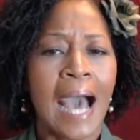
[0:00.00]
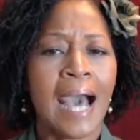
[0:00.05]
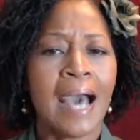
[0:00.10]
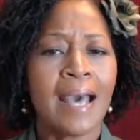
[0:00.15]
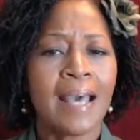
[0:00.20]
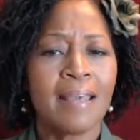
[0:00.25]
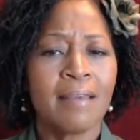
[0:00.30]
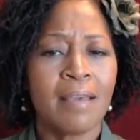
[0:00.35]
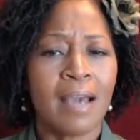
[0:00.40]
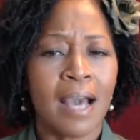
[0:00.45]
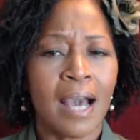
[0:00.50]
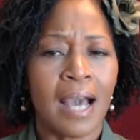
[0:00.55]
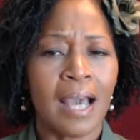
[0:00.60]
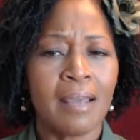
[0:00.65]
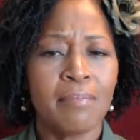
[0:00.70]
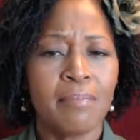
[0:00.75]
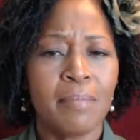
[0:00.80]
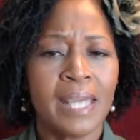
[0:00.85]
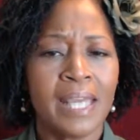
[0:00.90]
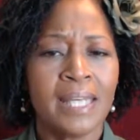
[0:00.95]
I
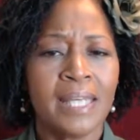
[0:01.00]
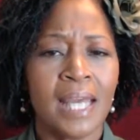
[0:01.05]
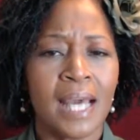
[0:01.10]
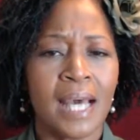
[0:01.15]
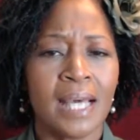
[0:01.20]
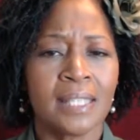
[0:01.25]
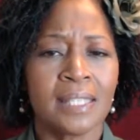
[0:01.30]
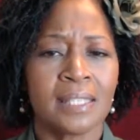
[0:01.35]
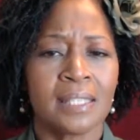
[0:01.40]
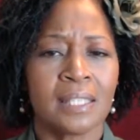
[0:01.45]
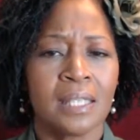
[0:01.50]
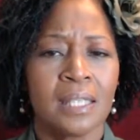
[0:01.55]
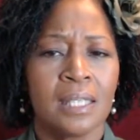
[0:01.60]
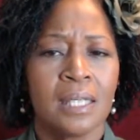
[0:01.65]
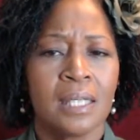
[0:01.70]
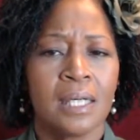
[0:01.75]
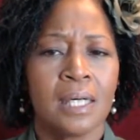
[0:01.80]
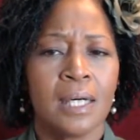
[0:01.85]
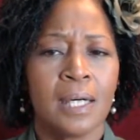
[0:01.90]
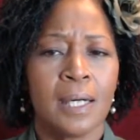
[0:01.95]
I may not
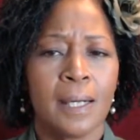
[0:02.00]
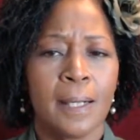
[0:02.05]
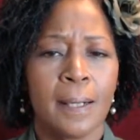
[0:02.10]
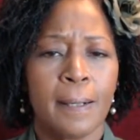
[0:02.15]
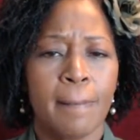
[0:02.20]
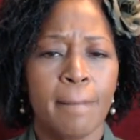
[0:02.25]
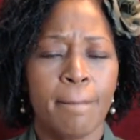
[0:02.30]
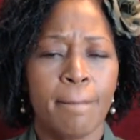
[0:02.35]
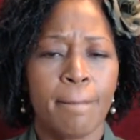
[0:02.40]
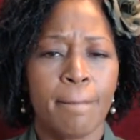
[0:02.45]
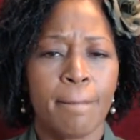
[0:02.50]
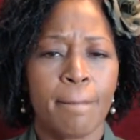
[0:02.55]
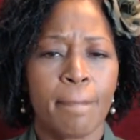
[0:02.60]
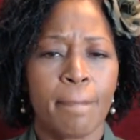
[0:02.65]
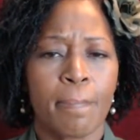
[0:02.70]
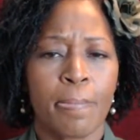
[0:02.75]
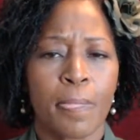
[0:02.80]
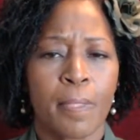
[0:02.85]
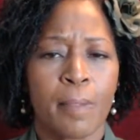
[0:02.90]
um,